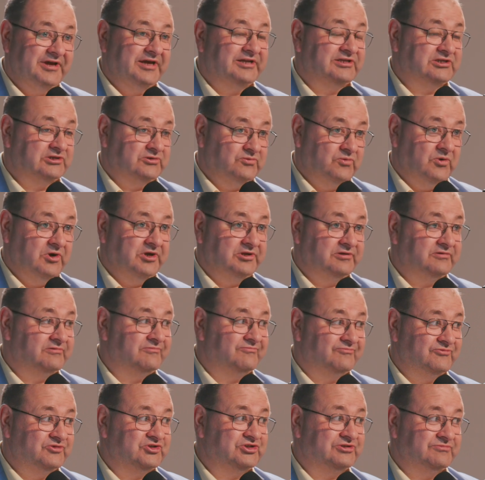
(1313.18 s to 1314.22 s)
That's what
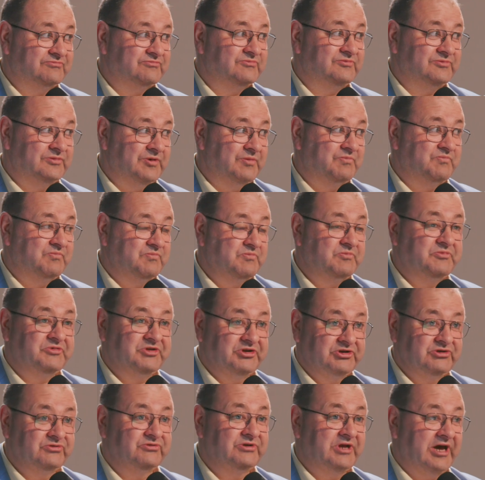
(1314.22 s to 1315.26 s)

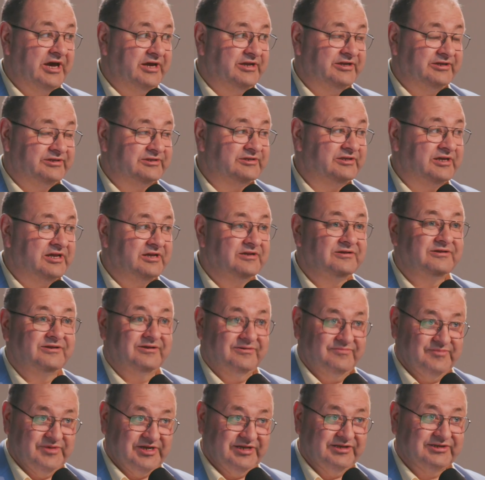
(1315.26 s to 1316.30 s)
the United
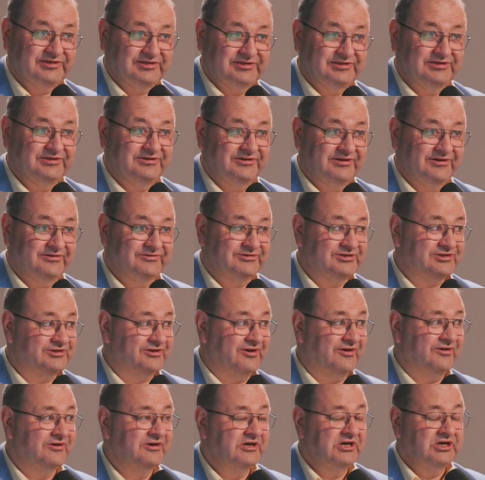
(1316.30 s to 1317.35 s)
Kingdom is,
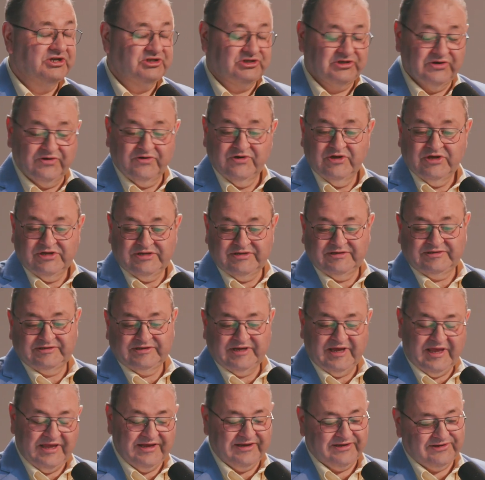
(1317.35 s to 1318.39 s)
So you
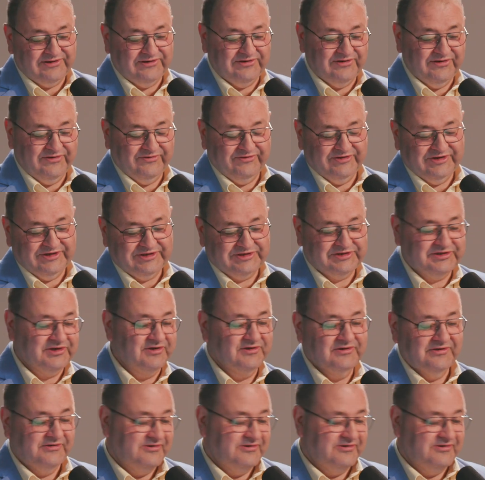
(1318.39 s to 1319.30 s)
take, this